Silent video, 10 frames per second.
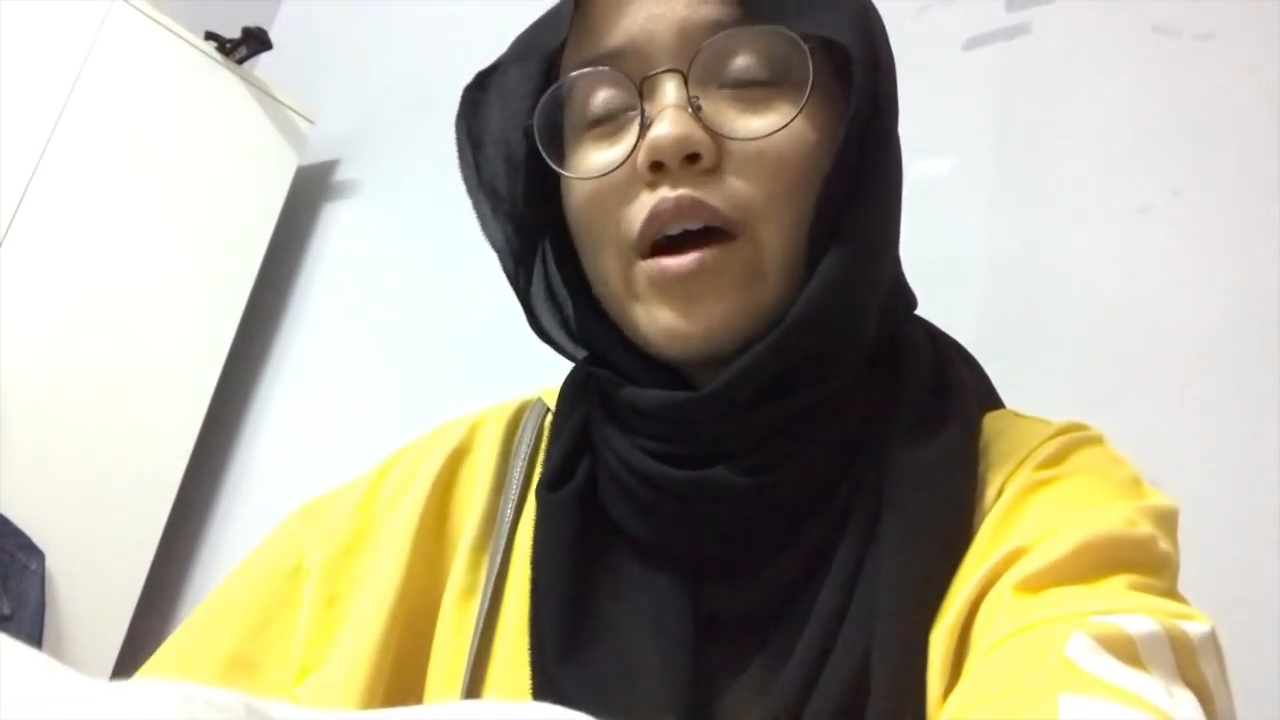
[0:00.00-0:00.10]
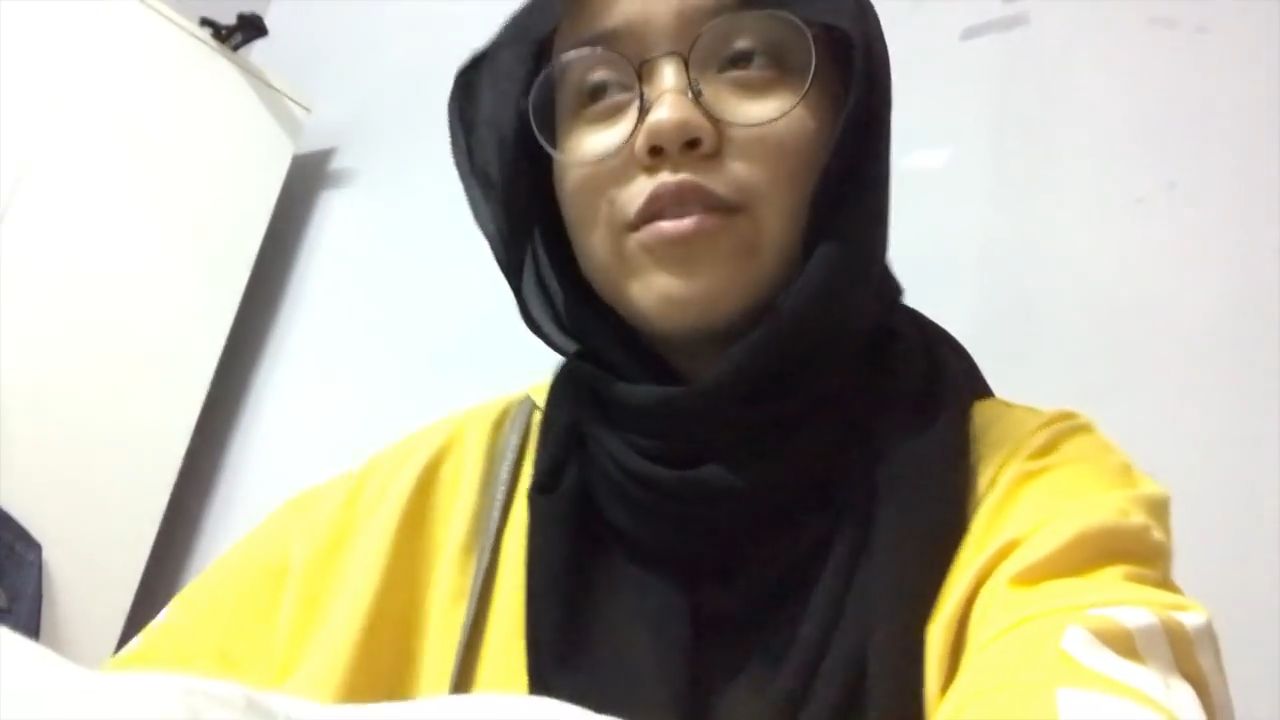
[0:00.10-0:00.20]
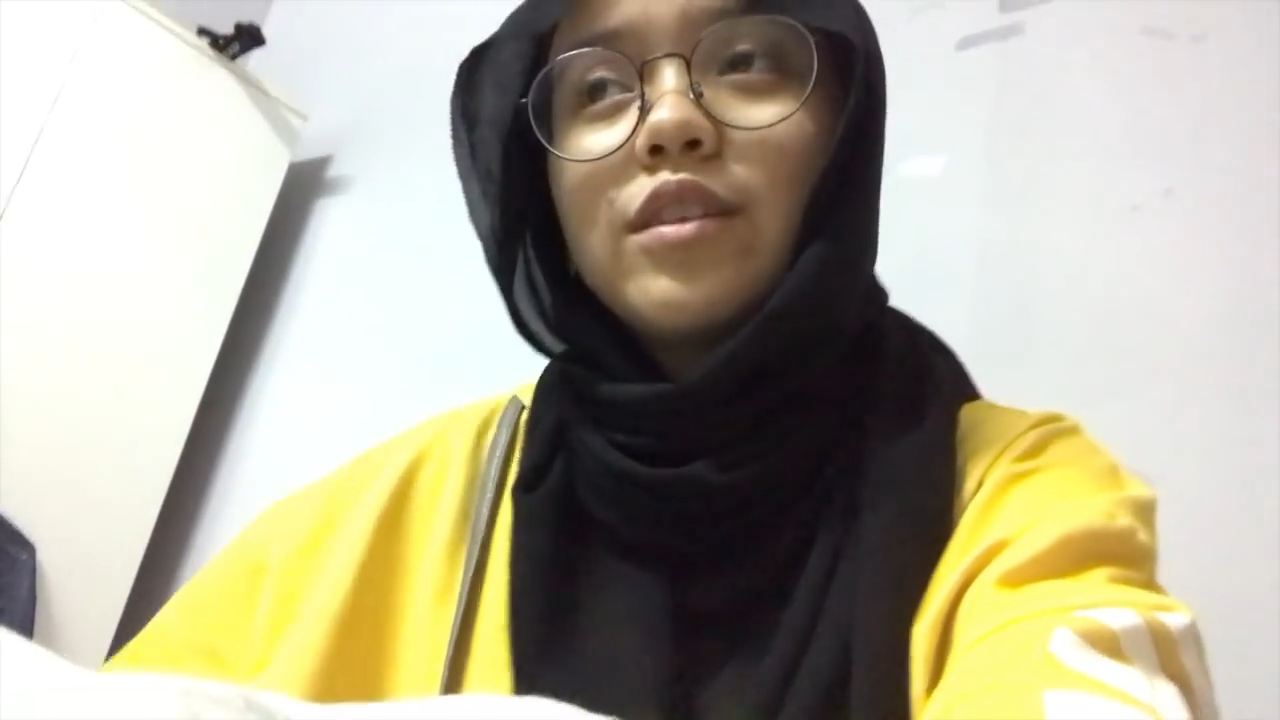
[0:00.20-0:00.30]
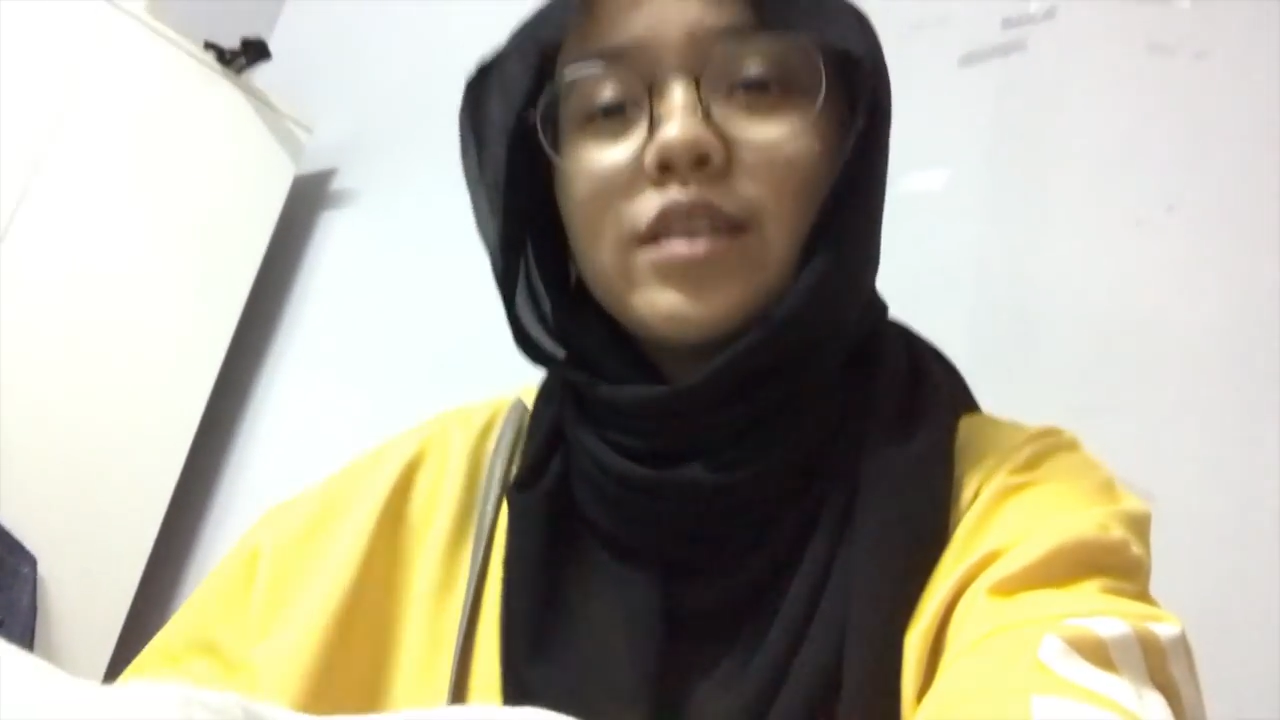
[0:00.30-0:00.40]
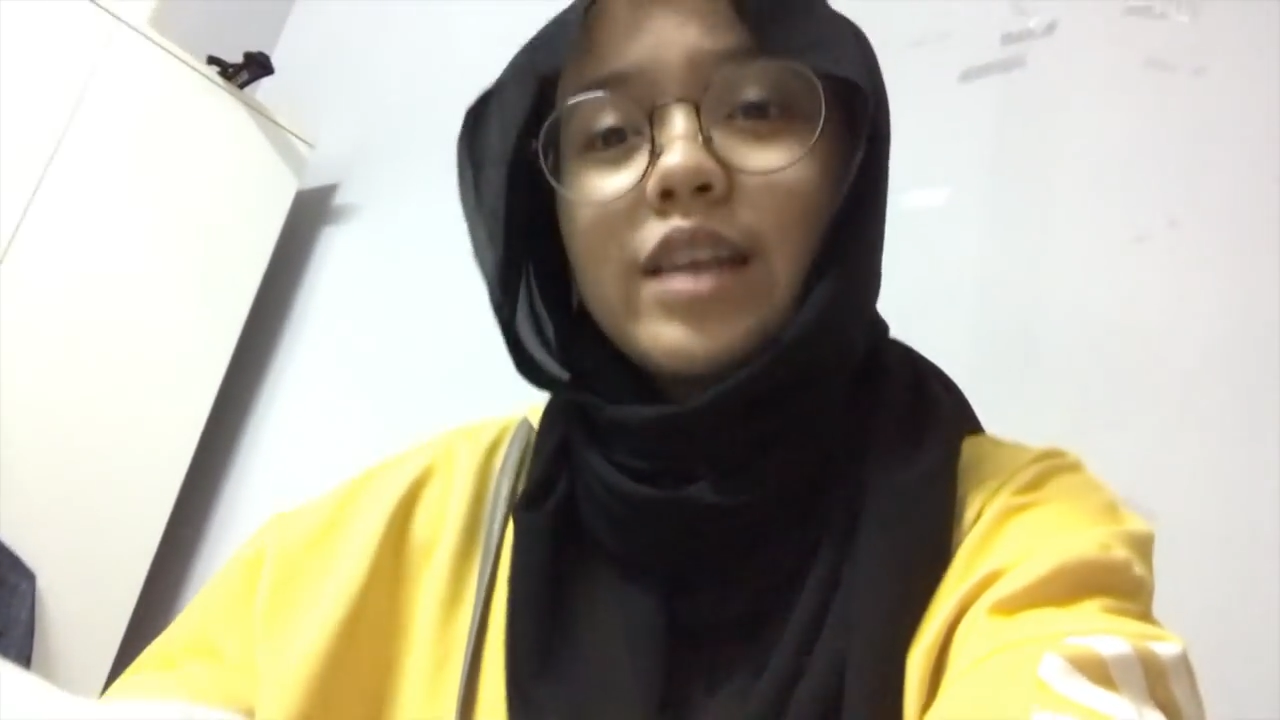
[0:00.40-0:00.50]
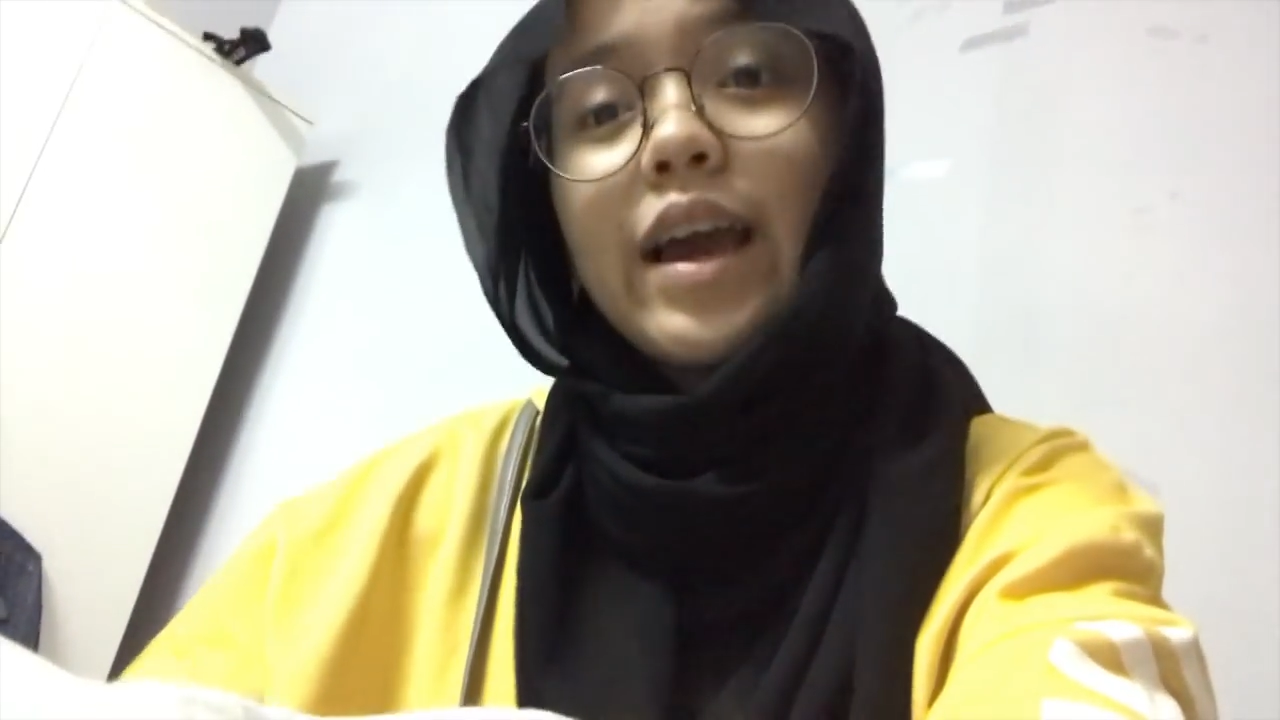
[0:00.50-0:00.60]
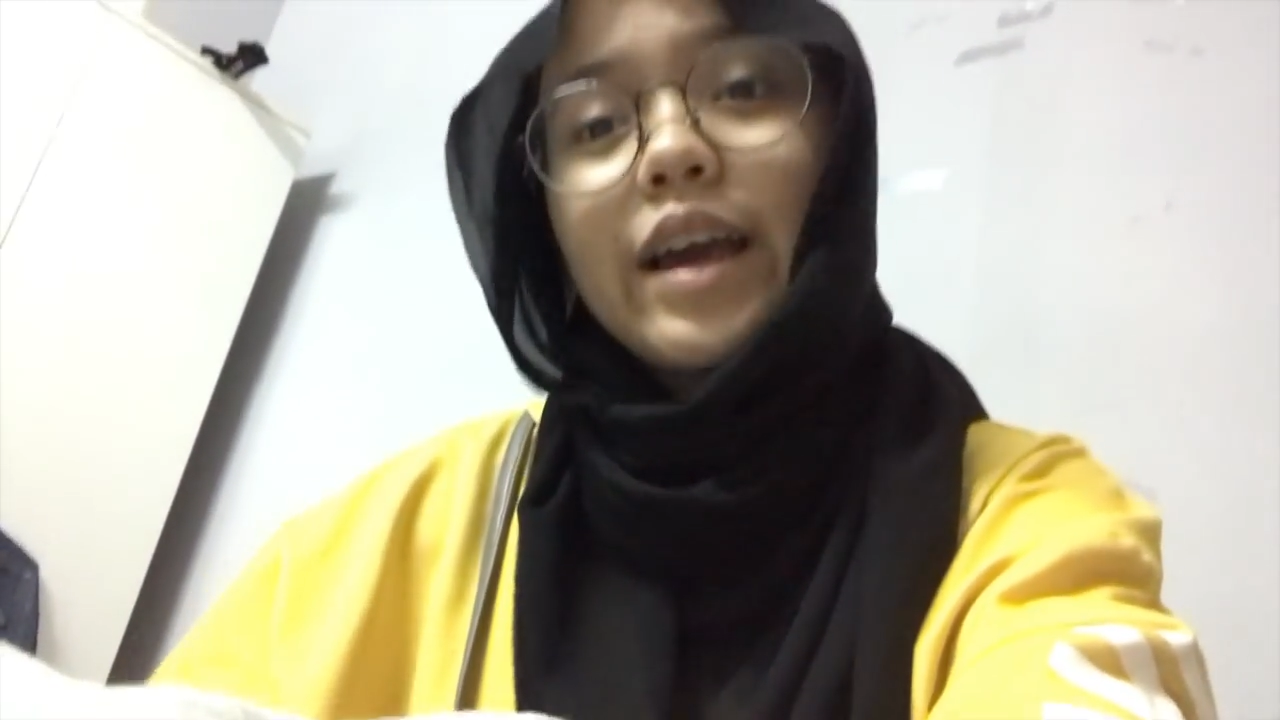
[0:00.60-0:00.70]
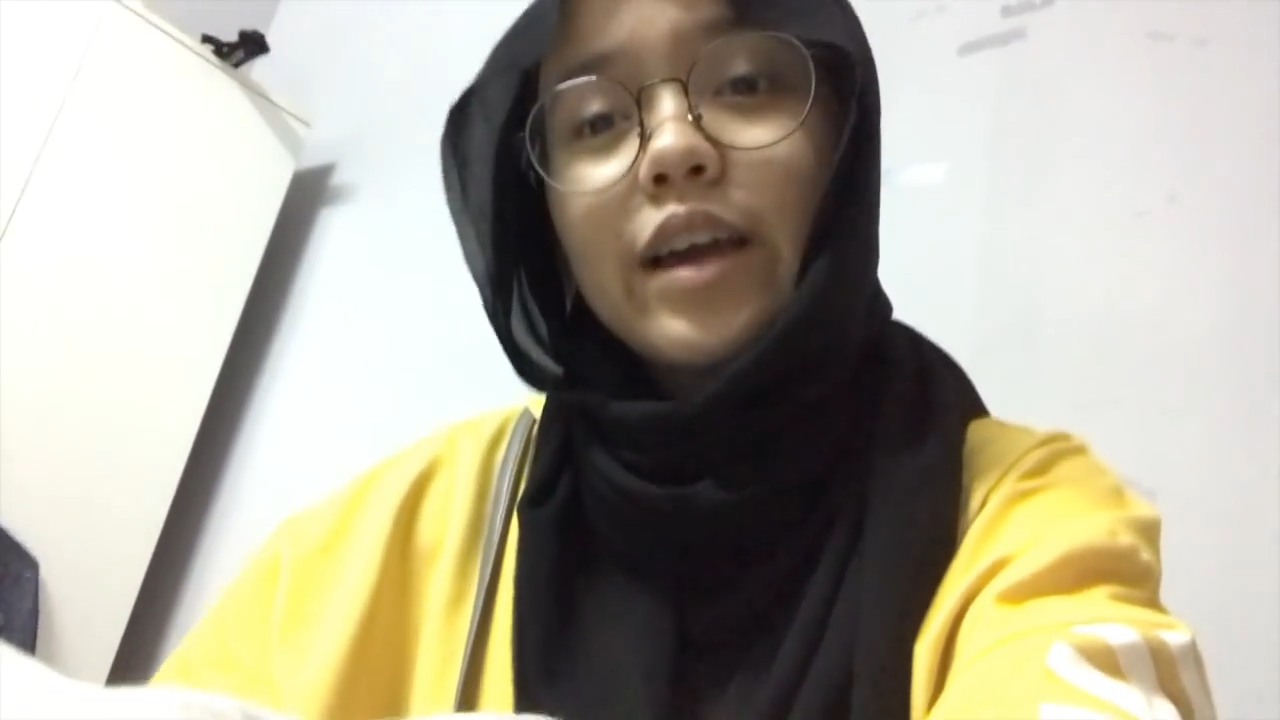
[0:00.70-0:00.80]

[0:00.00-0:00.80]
after that,